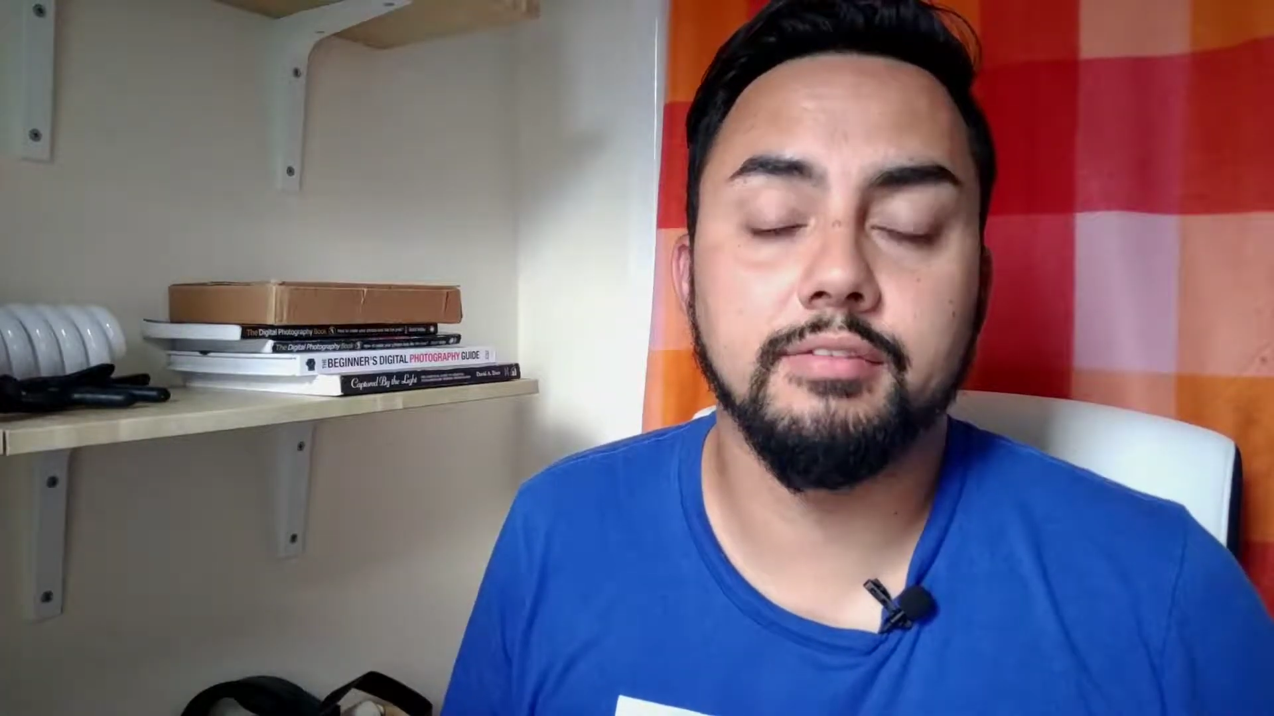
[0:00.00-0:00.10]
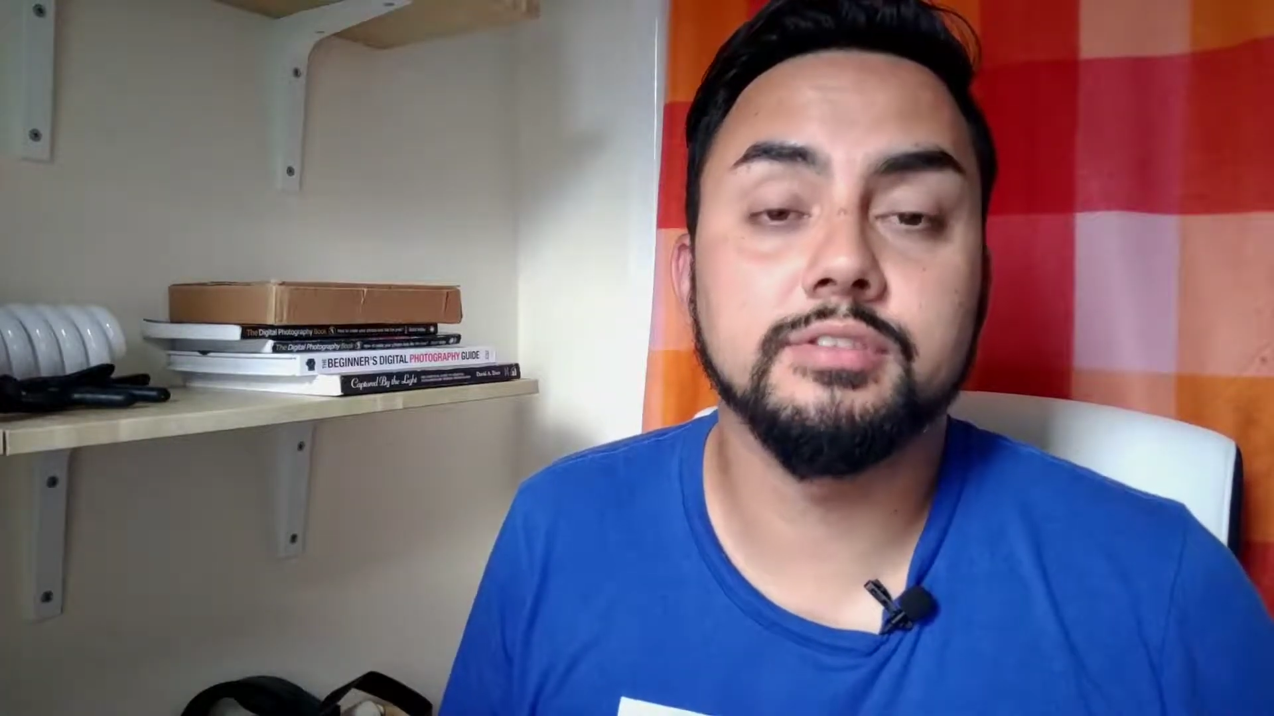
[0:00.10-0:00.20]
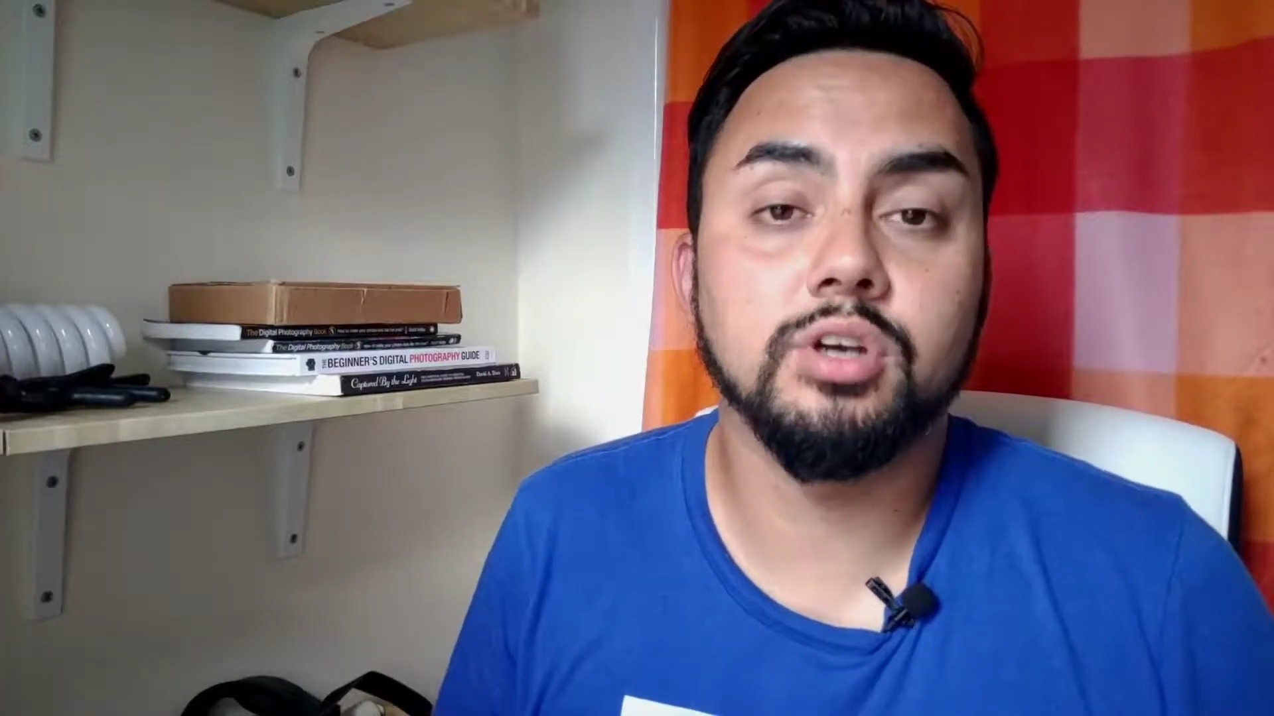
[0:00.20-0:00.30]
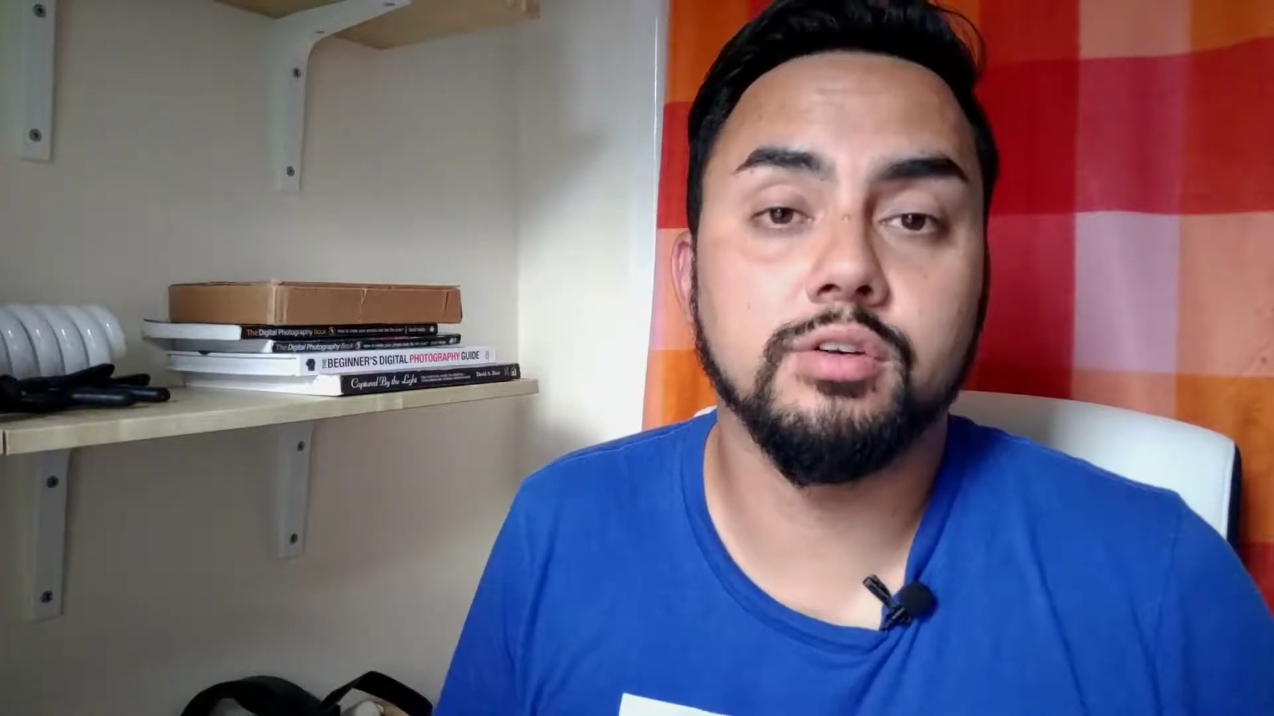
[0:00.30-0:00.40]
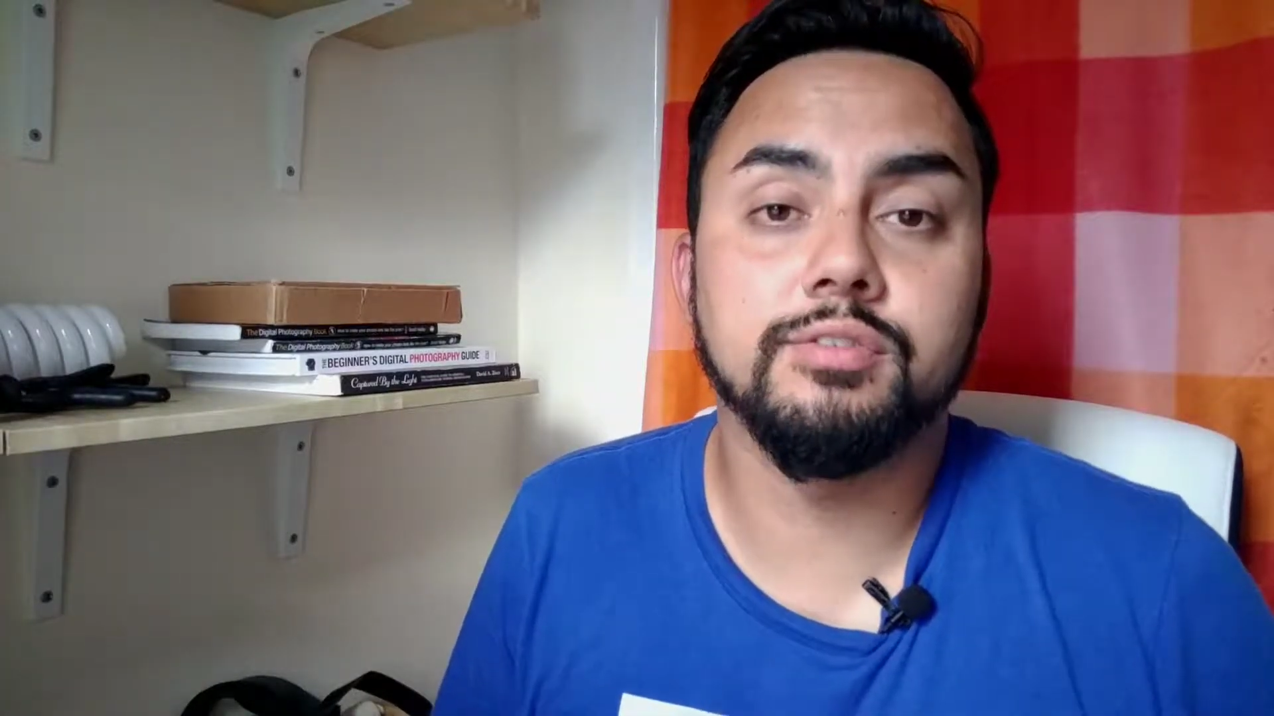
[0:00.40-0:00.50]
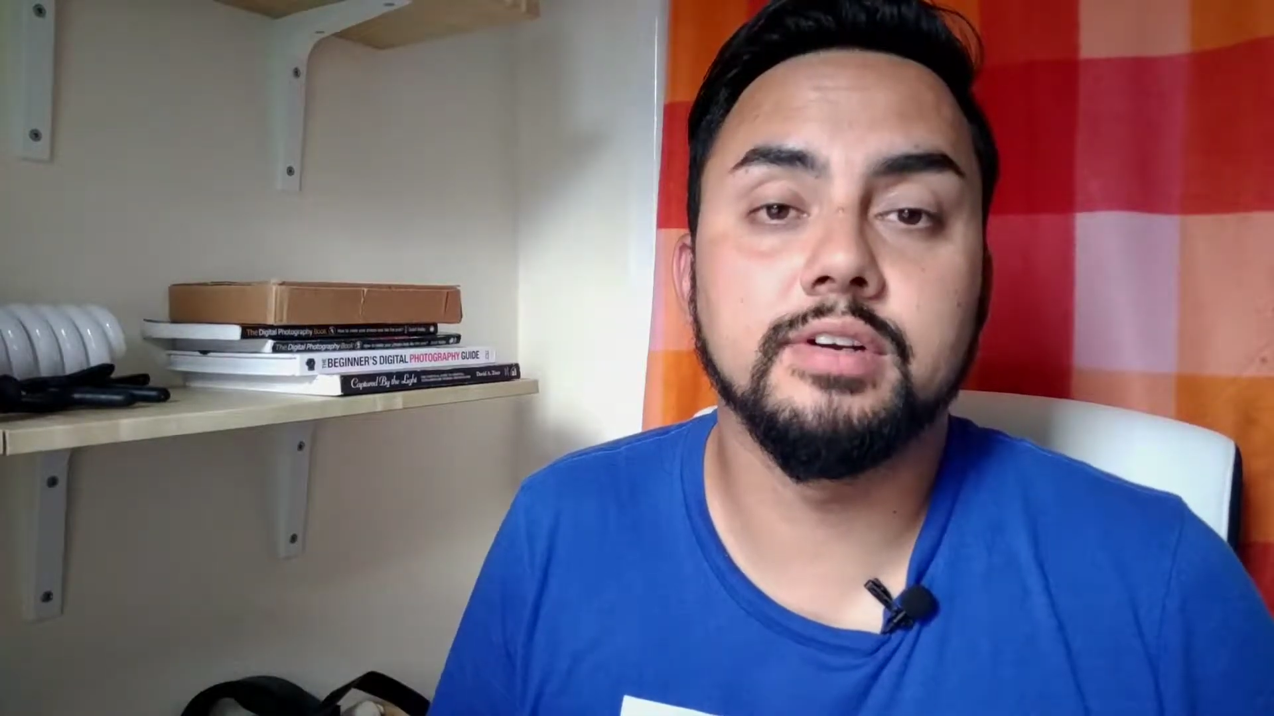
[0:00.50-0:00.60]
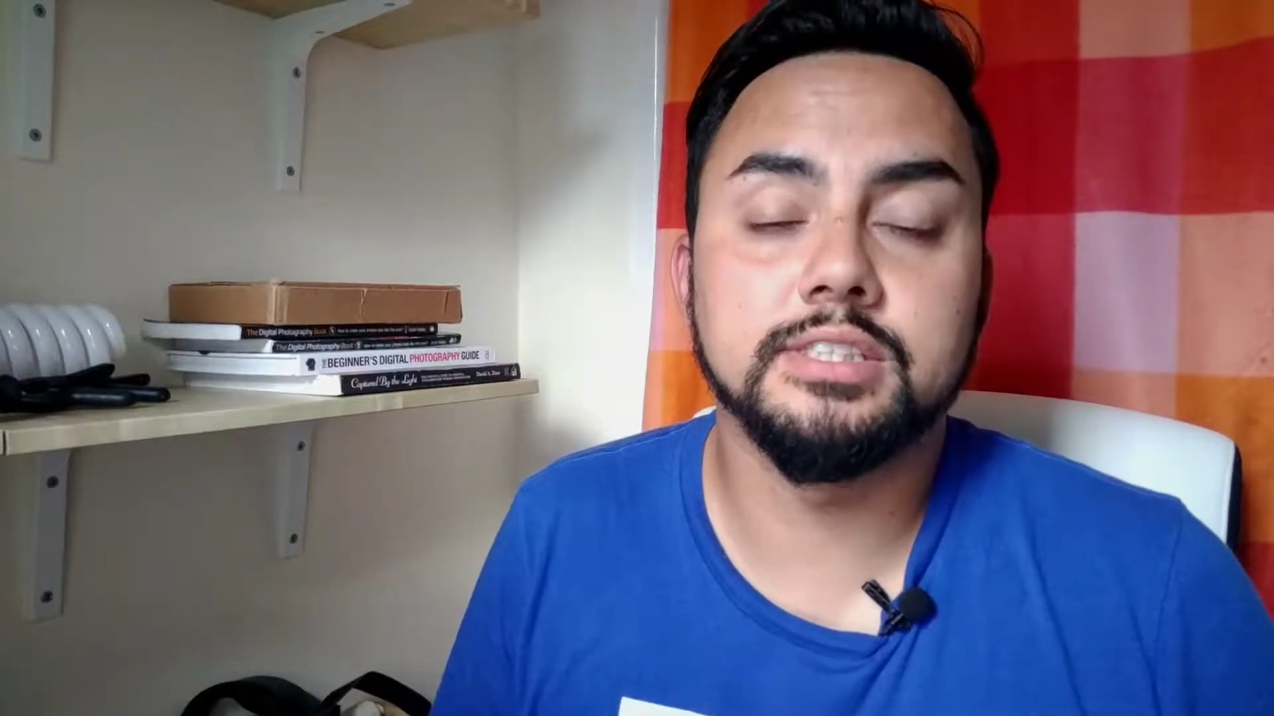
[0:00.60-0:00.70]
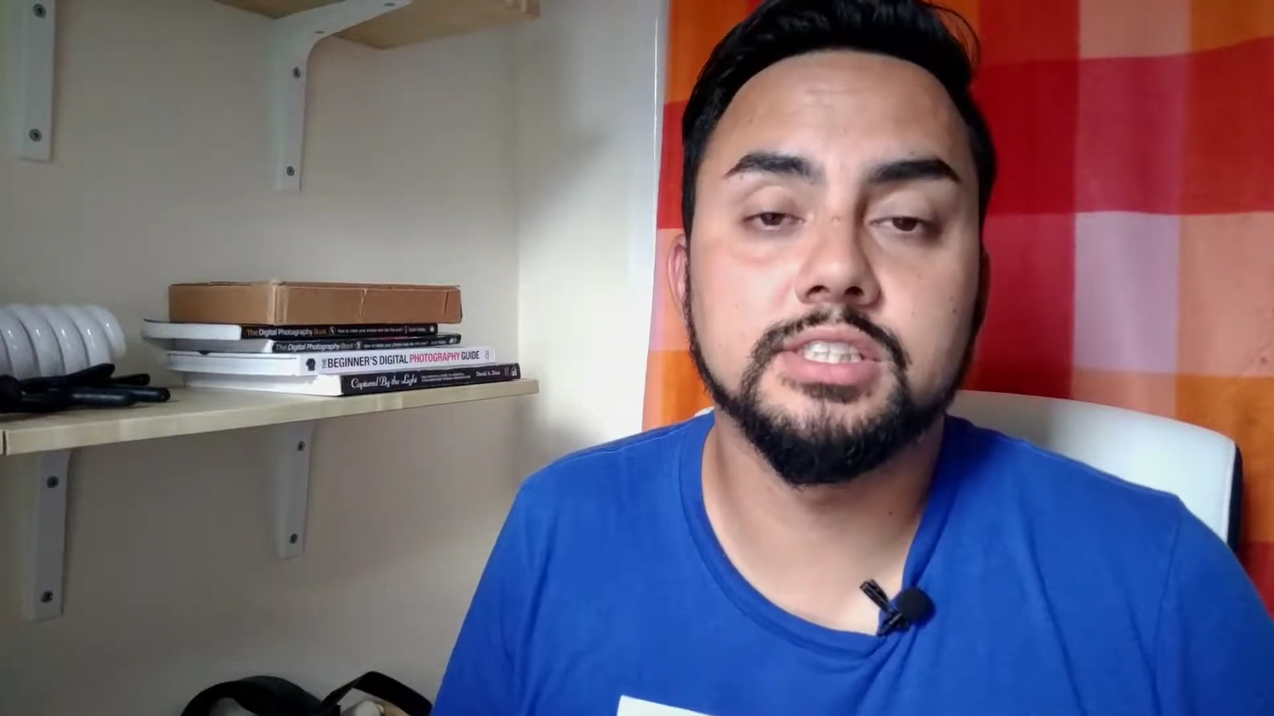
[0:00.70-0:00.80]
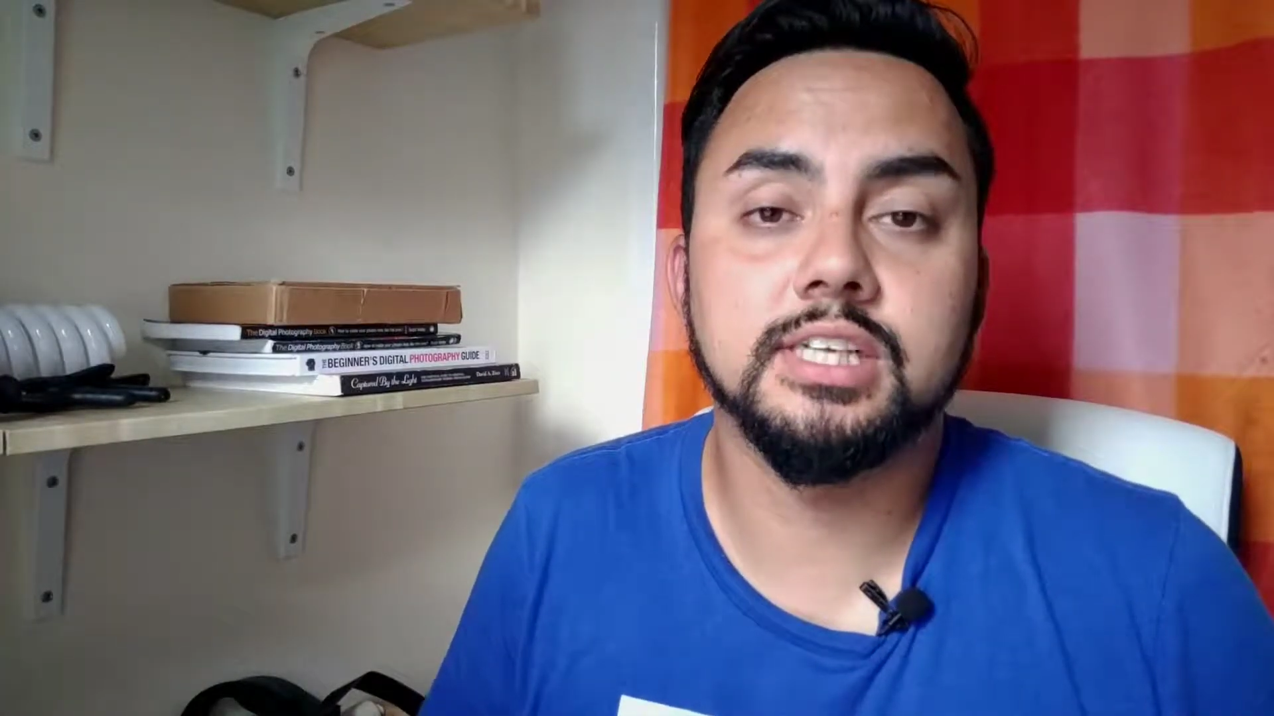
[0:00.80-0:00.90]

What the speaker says: photographer had